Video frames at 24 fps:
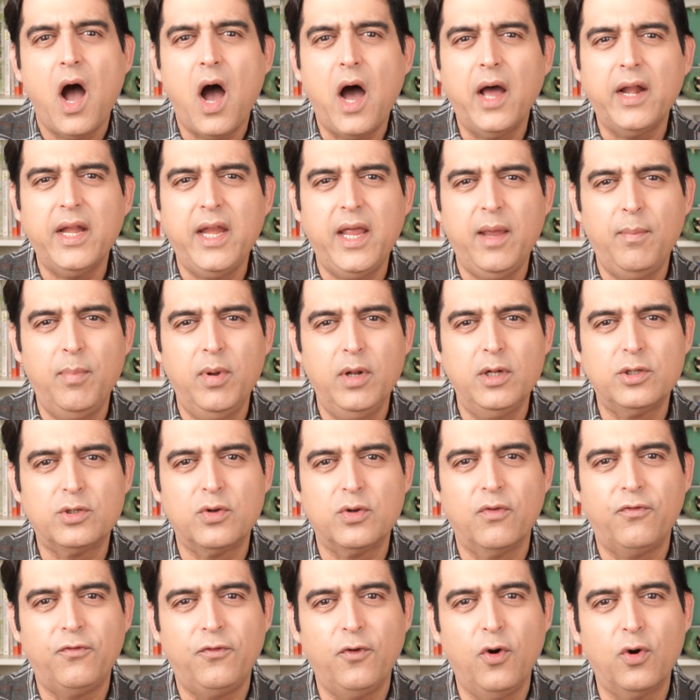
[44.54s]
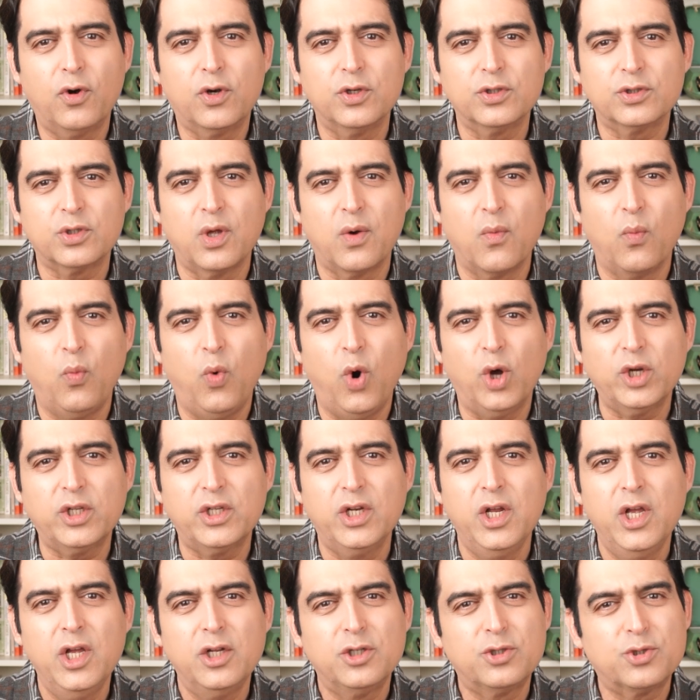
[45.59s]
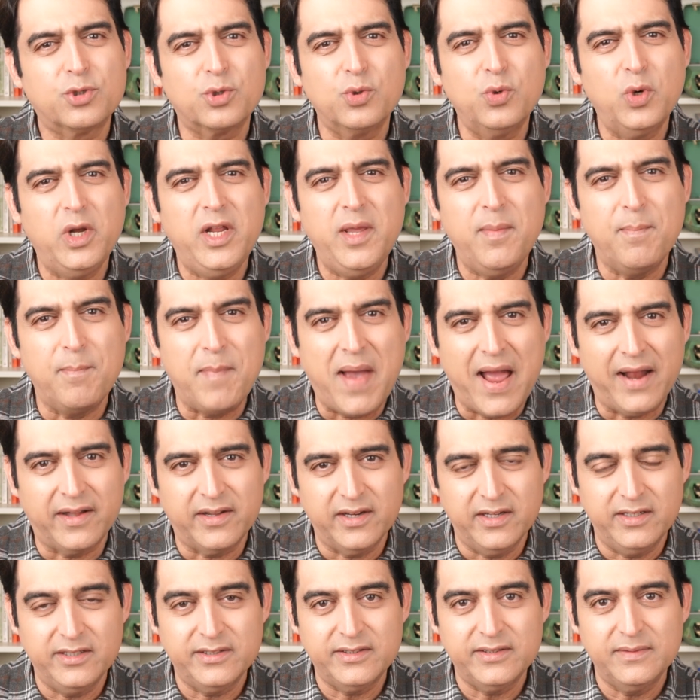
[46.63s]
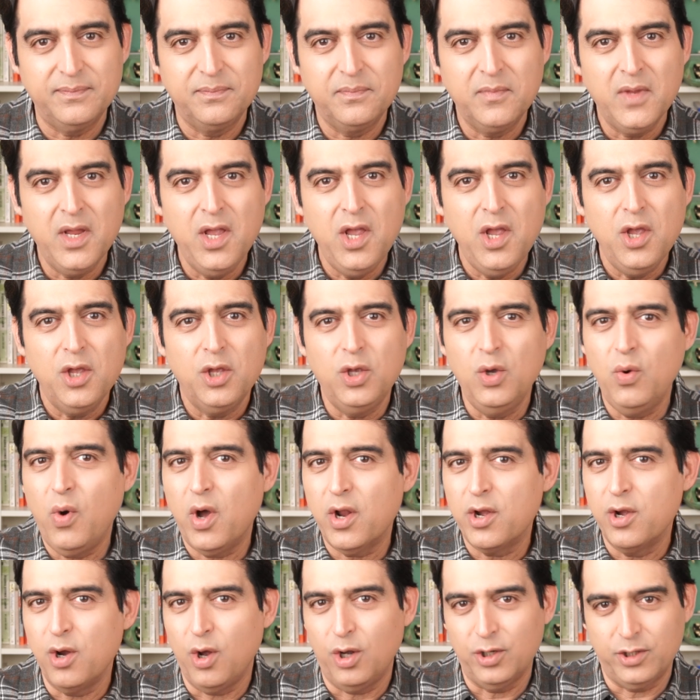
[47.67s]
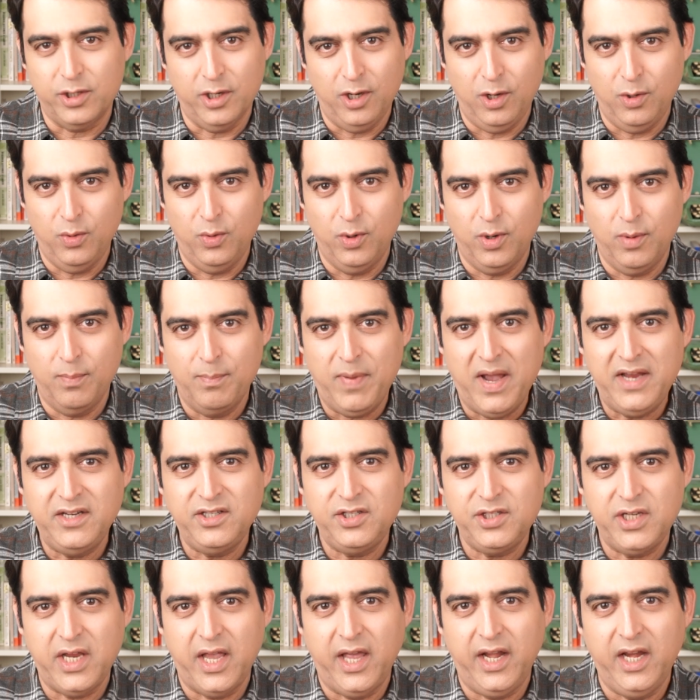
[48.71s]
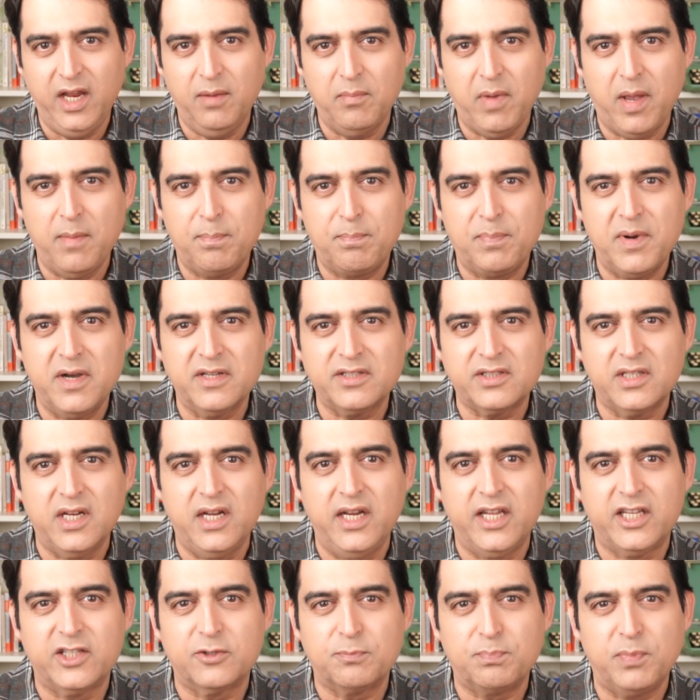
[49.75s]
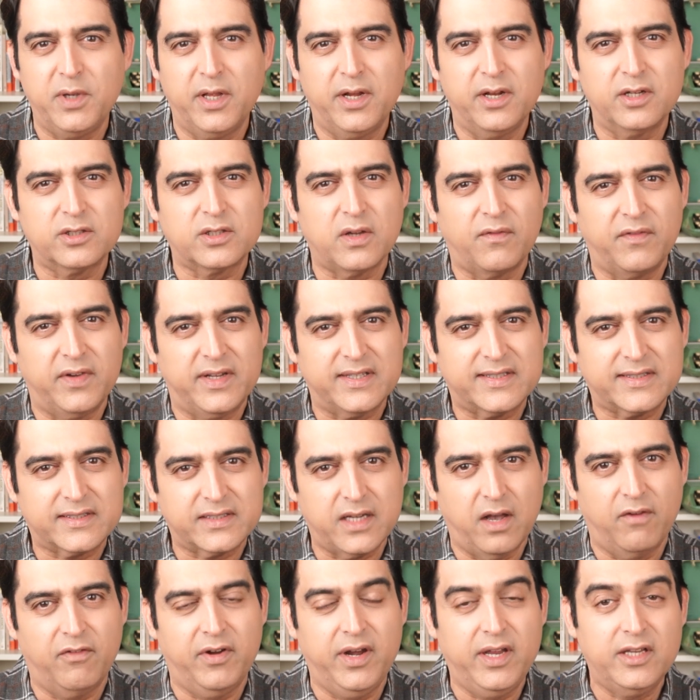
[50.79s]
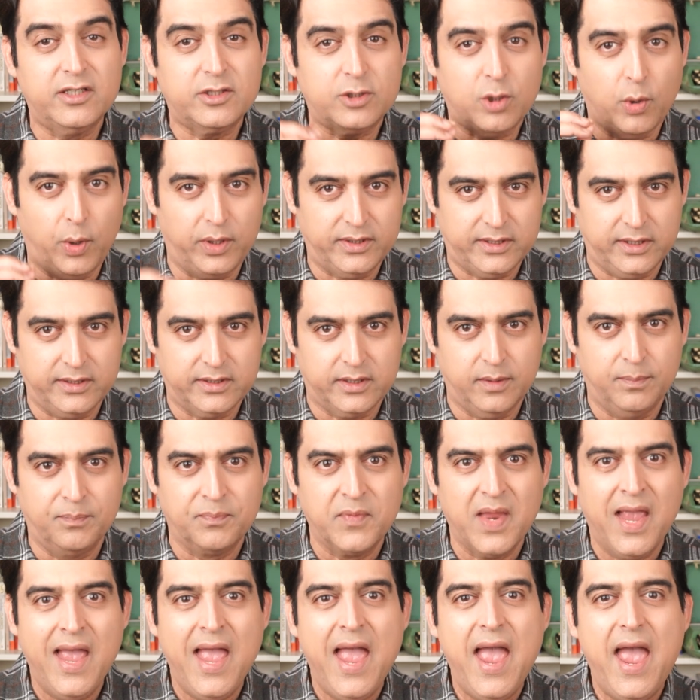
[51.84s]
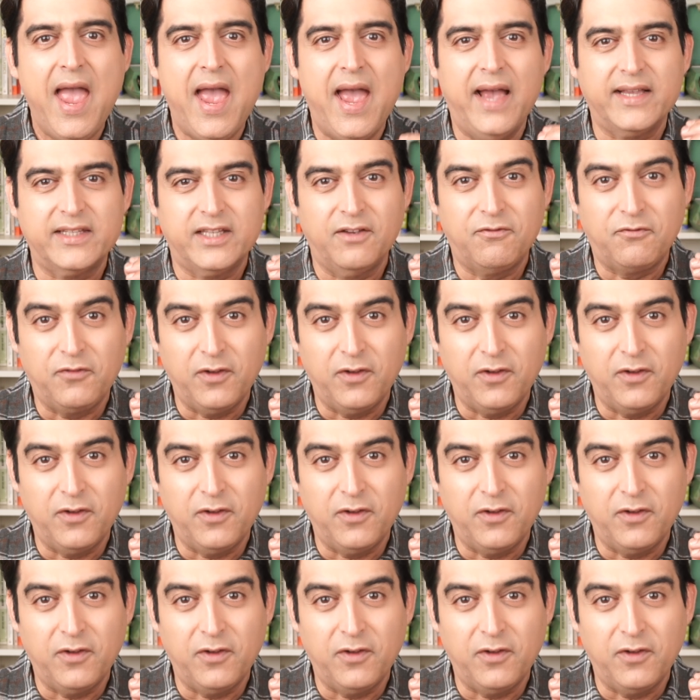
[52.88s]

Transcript: unable to focus on what truly matters? You are not alone. By sharing my personal experience of discovering Stoicism as a